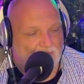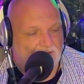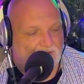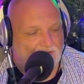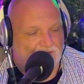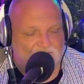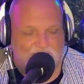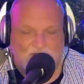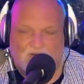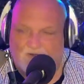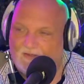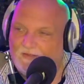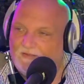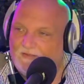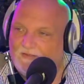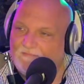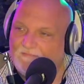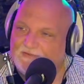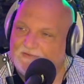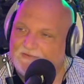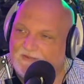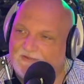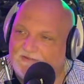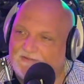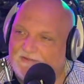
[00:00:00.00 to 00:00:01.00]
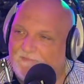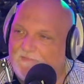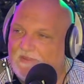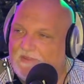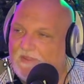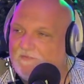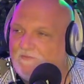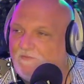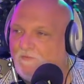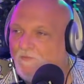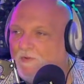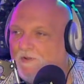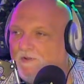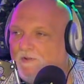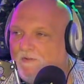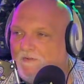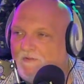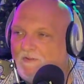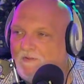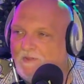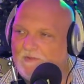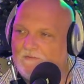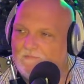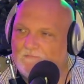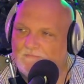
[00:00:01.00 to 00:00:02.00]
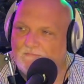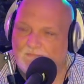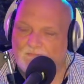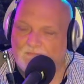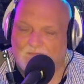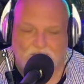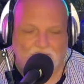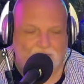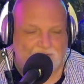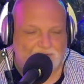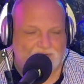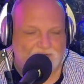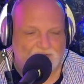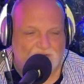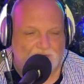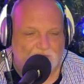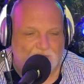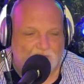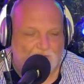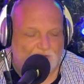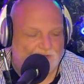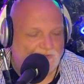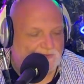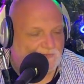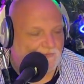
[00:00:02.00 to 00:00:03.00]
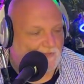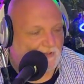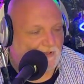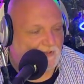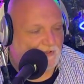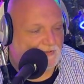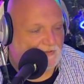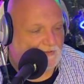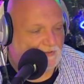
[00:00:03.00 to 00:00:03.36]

Sorry, saw something out the window that is in the wrong spot.